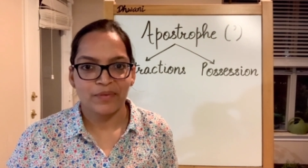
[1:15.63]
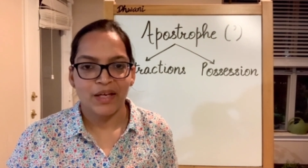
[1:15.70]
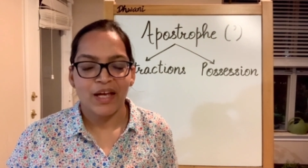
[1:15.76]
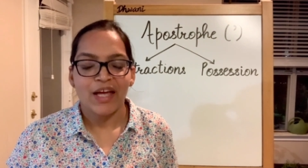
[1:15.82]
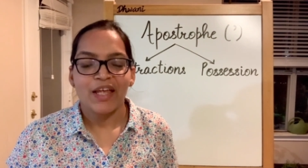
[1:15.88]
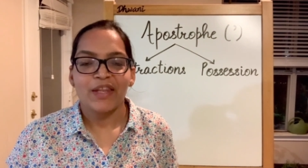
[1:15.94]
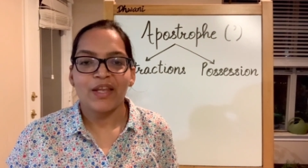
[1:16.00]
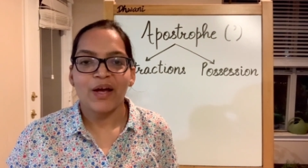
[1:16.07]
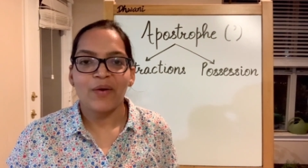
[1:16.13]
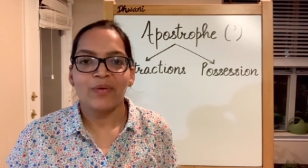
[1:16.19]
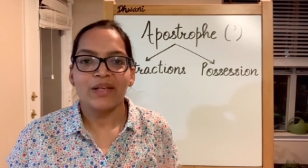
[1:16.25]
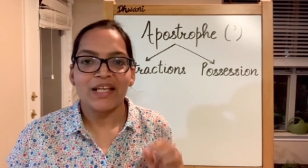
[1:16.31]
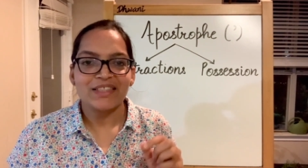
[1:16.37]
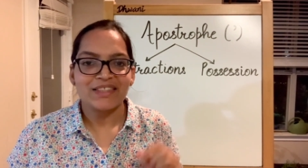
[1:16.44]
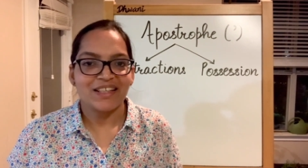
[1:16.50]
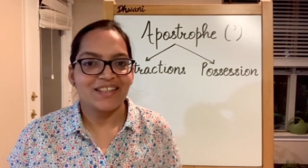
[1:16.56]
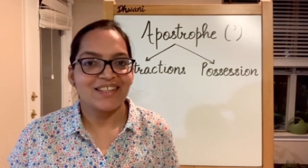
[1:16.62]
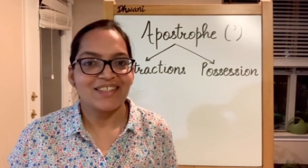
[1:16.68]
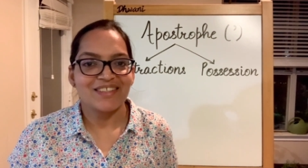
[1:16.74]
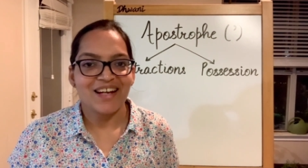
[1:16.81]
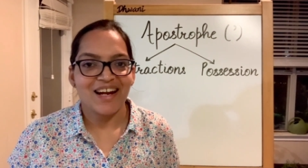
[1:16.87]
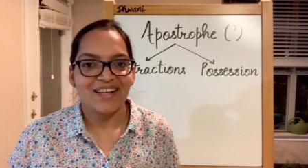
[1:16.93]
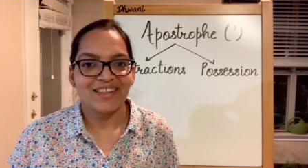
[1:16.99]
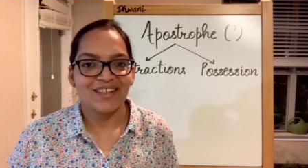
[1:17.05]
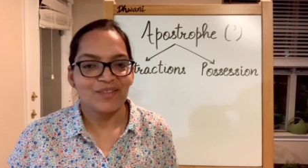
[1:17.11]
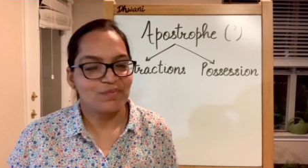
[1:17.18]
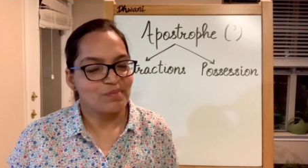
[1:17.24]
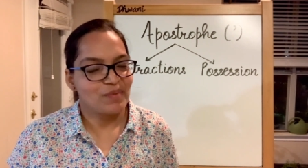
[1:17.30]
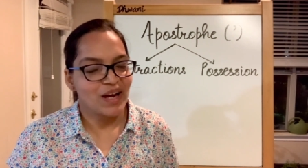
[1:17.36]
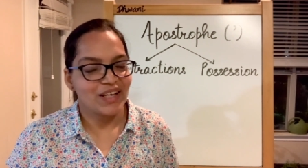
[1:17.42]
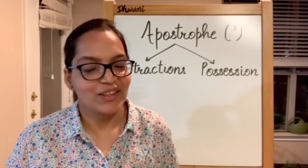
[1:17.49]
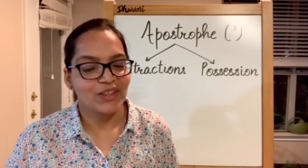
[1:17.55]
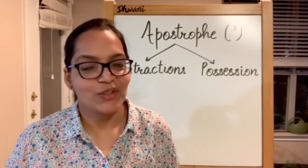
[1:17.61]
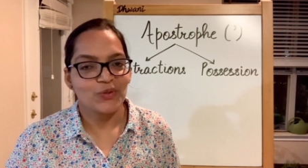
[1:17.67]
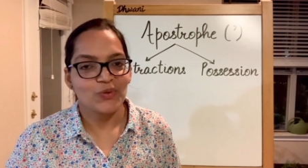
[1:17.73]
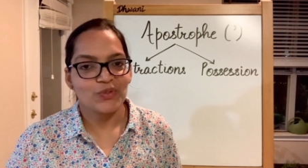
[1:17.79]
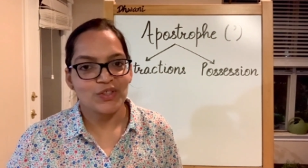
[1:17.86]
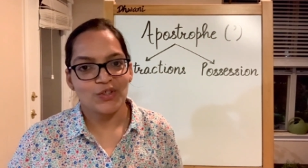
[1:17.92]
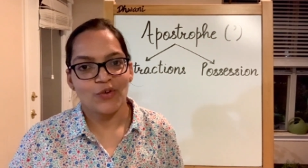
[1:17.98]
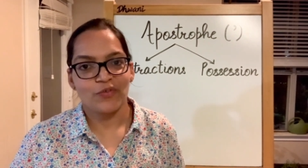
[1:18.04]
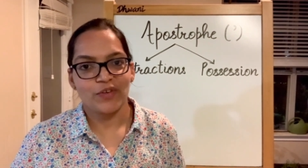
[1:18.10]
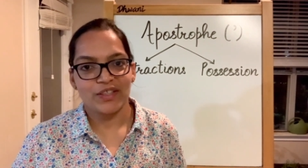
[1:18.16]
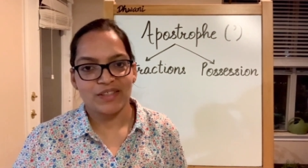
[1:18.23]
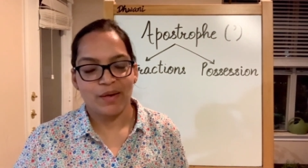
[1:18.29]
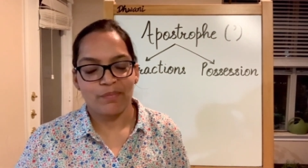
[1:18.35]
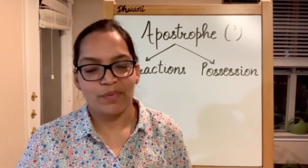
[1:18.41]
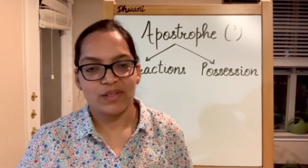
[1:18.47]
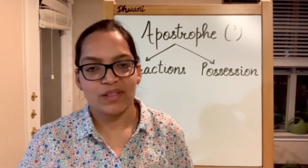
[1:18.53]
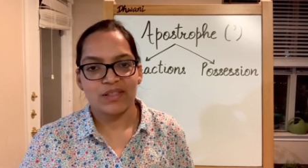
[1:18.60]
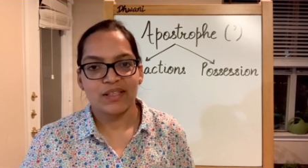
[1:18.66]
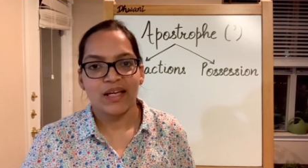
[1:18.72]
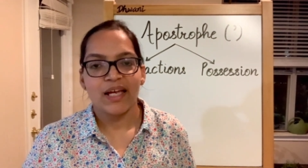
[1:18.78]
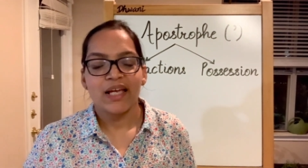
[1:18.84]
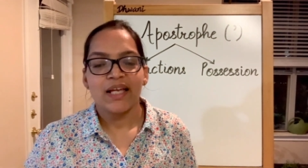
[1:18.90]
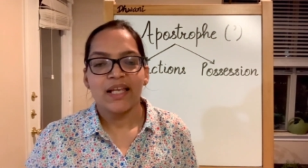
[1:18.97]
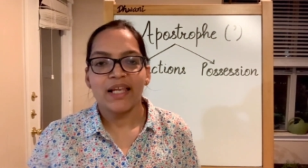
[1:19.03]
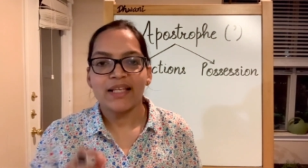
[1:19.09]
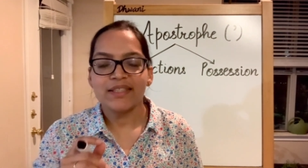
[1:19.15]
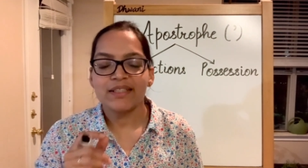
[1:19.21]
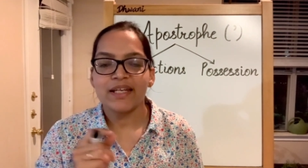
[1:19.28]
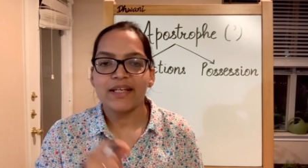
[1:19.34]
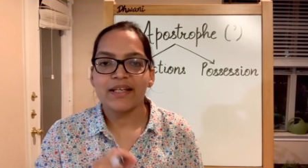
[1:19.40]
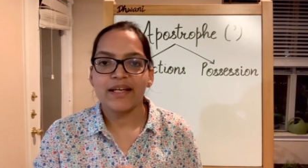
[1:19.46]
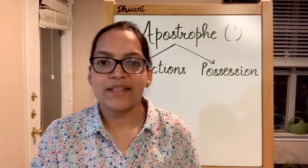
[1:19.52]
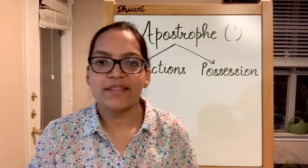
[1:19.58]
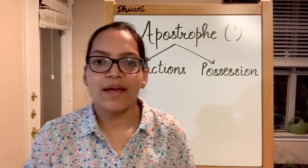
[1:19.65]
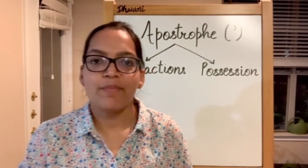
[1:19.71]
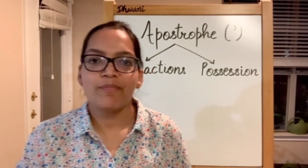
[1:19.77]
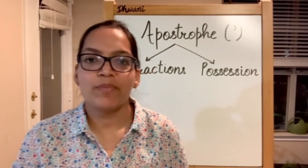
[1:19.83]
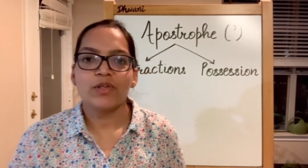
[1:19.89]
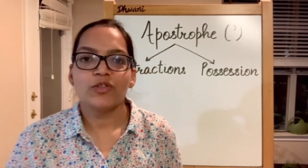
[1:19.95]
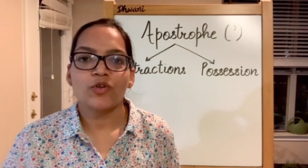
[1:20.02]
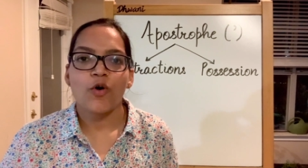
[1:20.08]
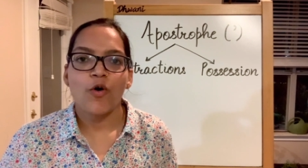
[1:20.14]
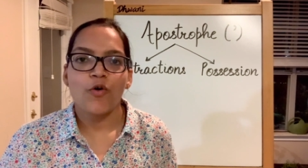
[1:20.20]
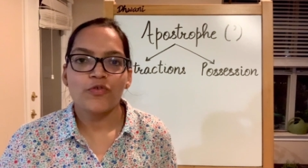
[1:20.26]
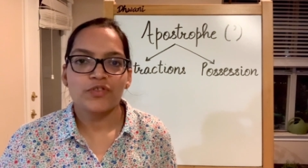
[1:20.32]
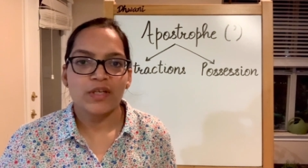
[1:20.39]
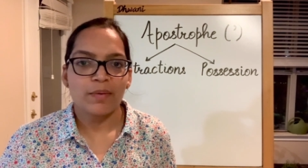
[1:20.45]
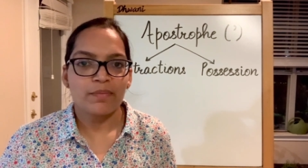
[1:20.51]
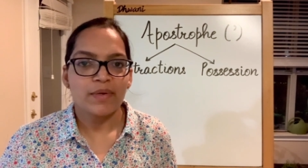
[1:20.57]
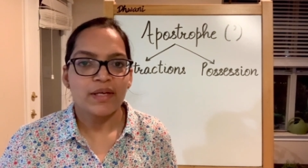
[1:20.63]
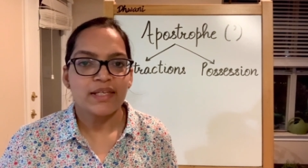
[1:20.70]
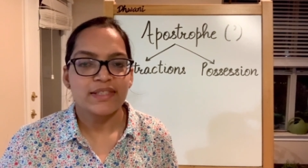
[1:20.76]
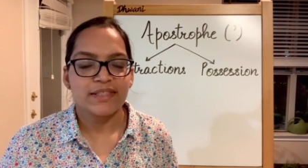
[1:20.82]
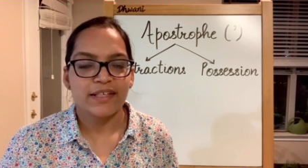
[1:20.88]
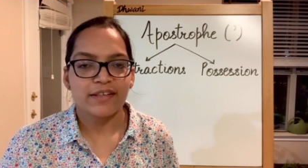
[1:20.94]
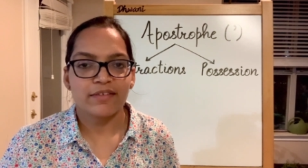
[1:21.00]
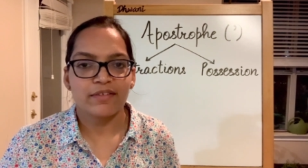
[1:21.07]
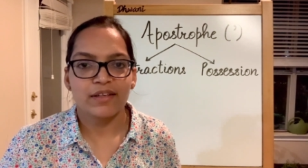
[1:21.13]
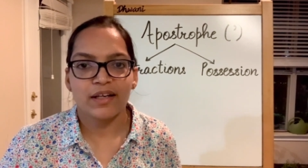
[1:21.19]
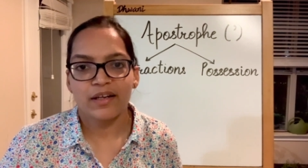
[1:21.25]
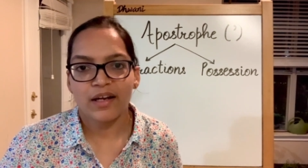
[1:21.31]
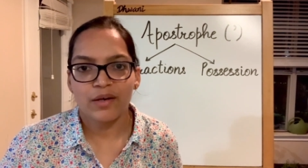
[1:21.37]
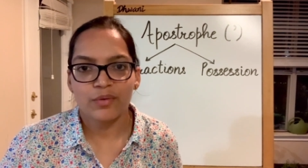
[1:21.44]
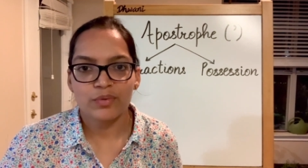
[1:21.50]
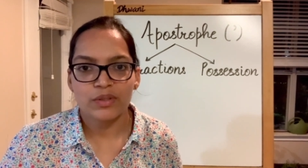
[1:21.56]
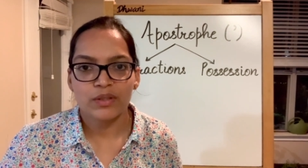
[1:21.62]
Now let's understand it by the usage of examples. Let's take examples of some singular nouns.